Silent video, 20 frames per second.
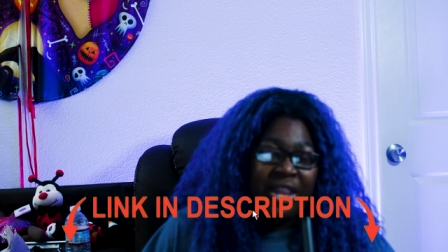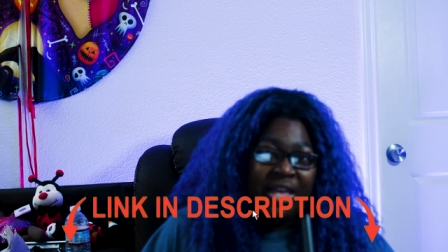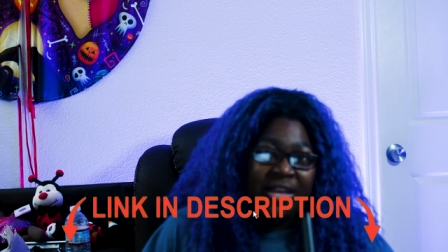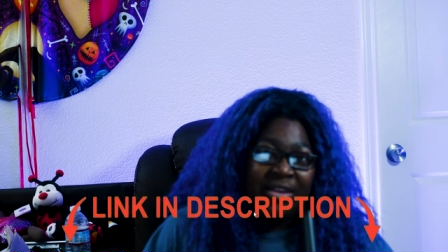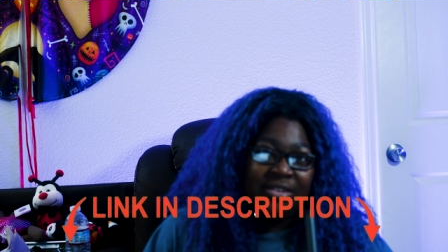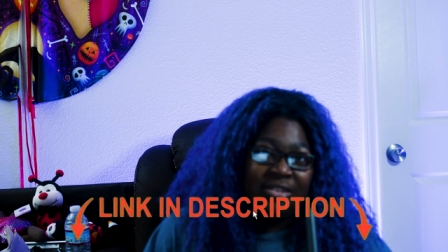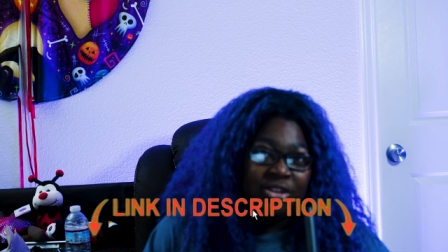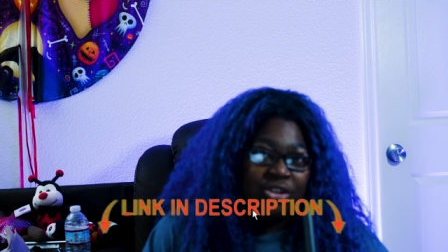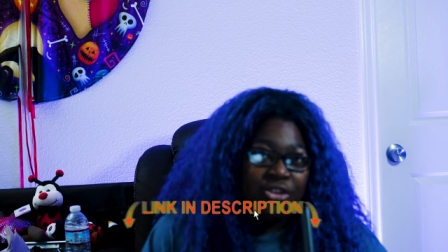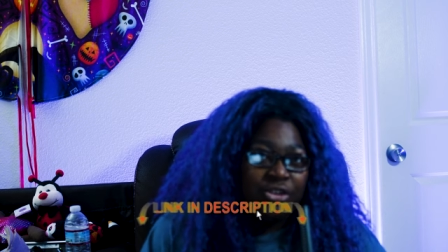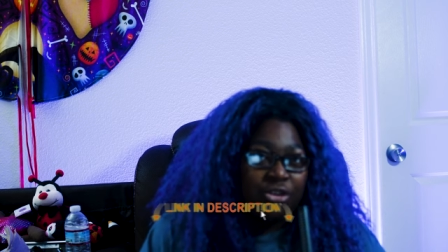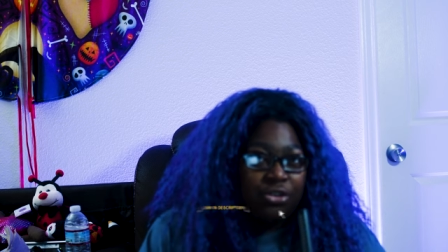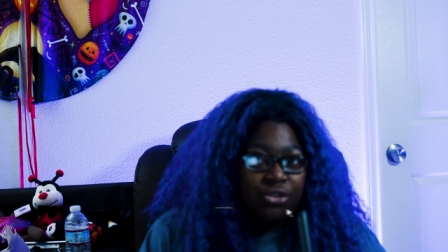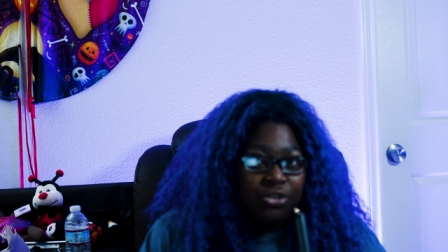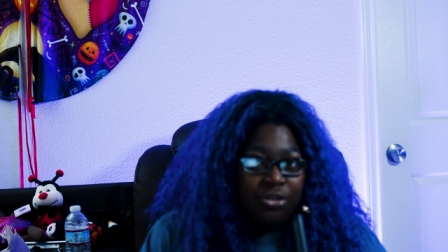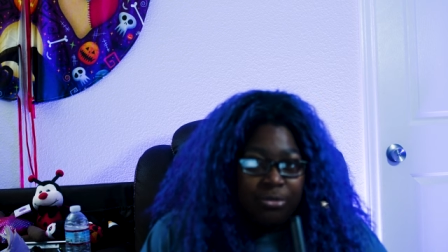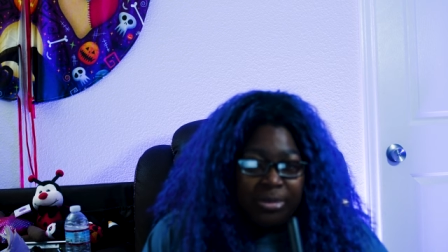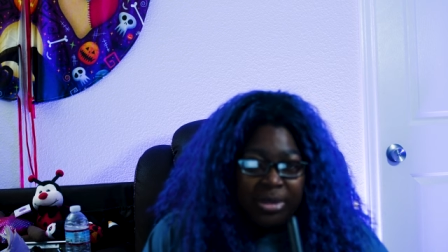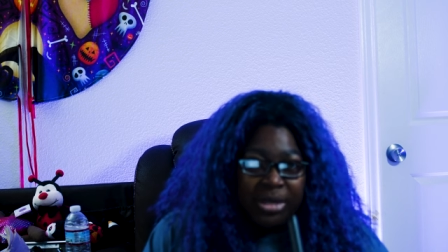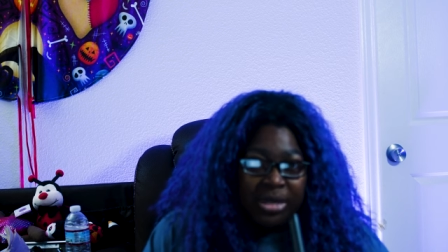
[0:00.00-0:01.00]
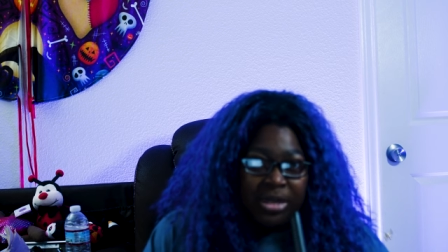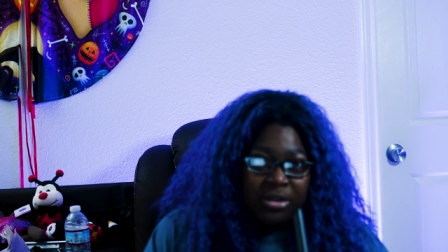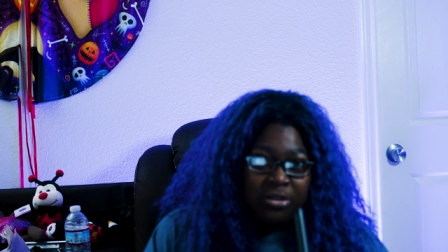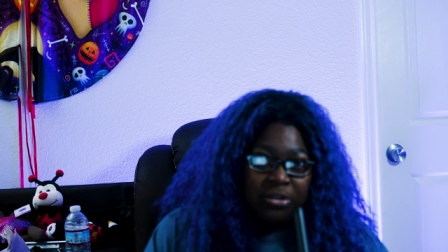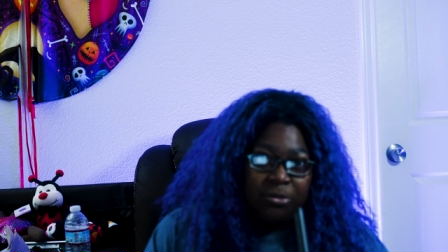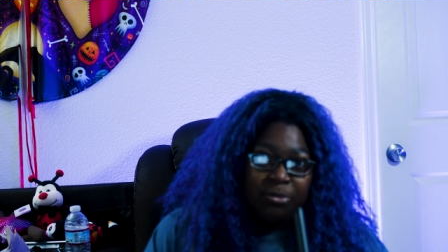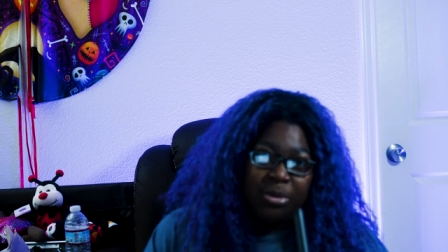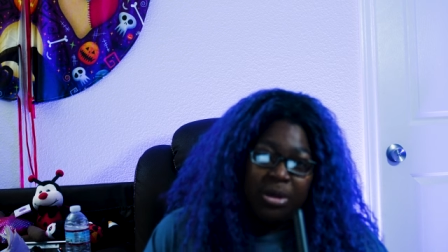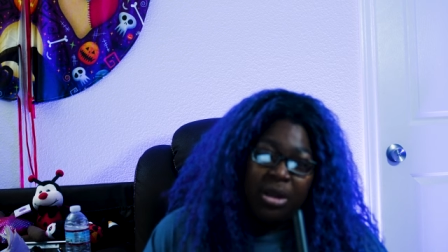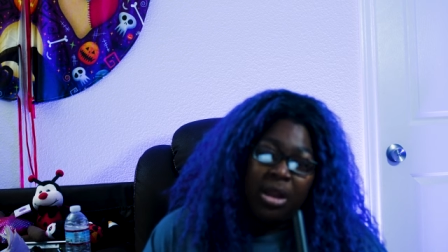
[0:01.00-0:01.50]
to the social medias
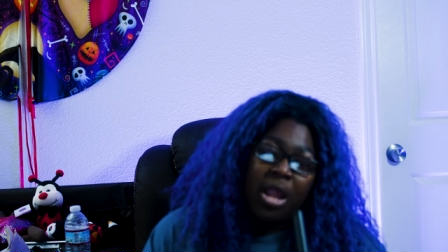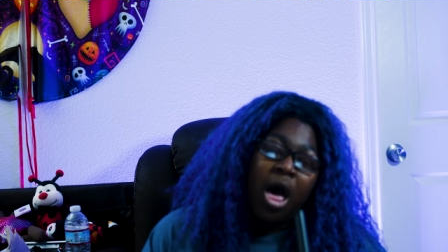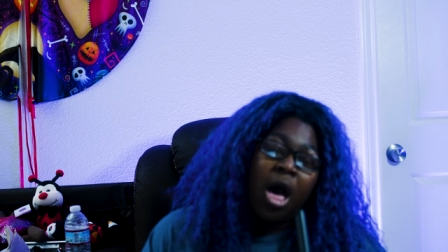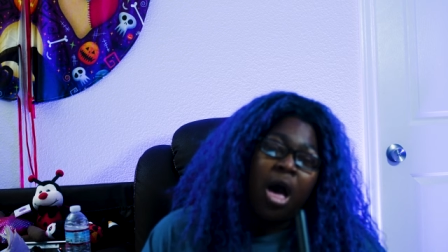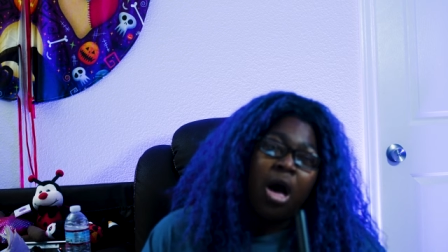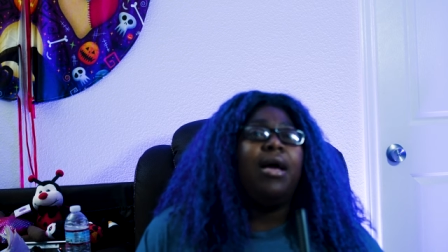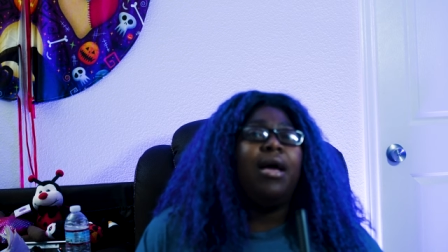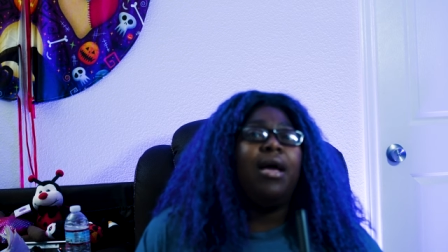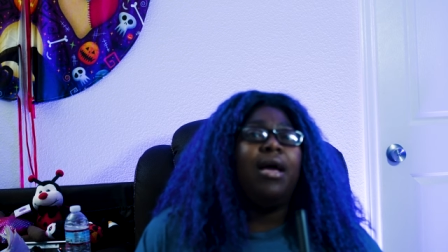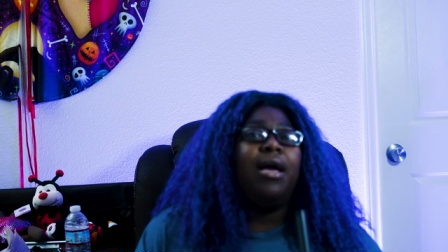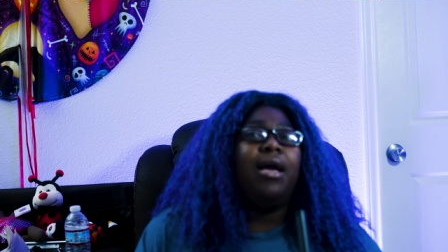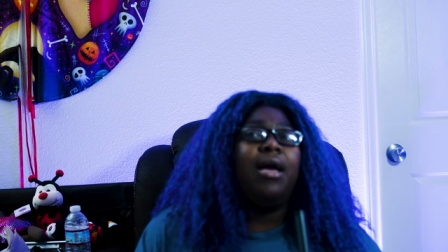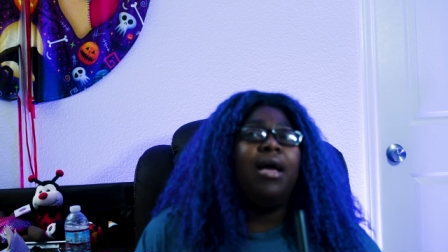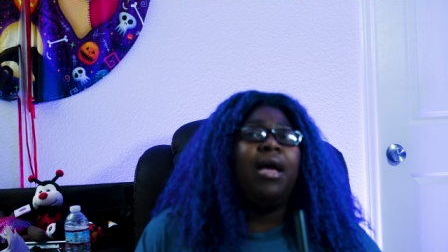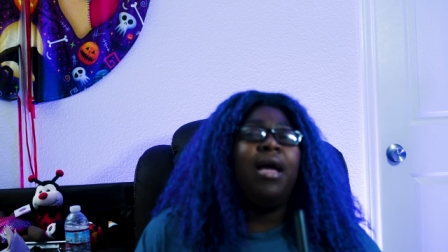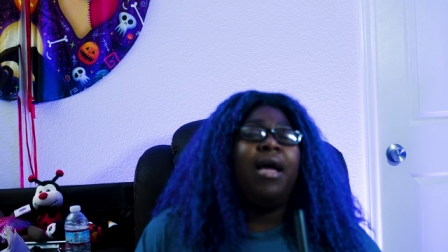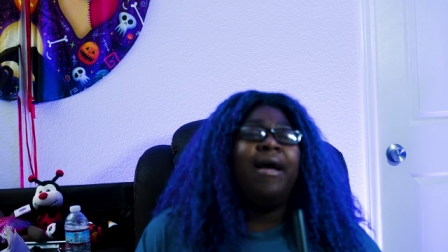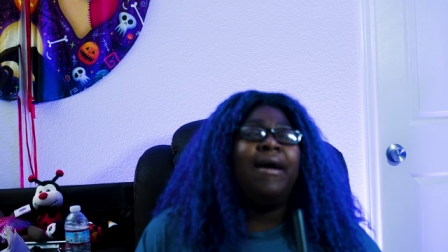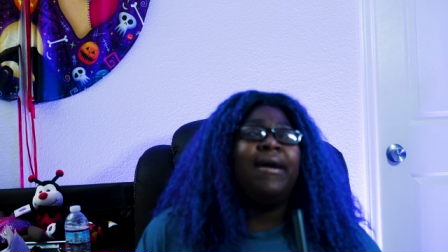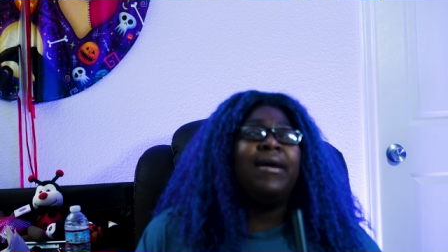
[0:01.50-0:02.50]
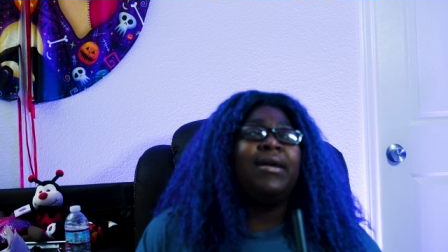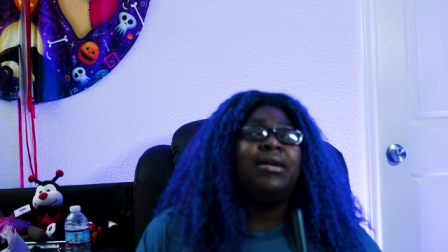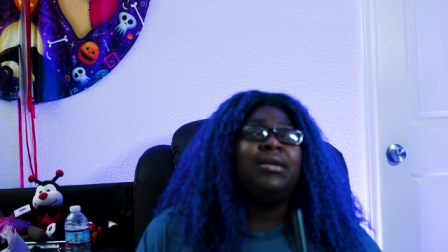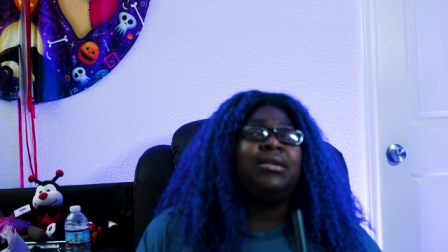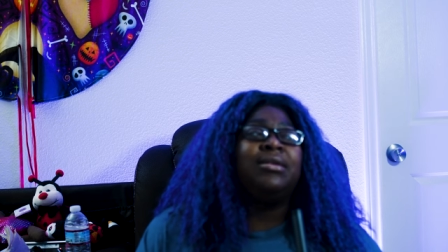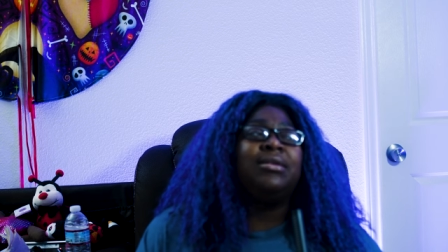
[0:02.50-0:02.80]
below and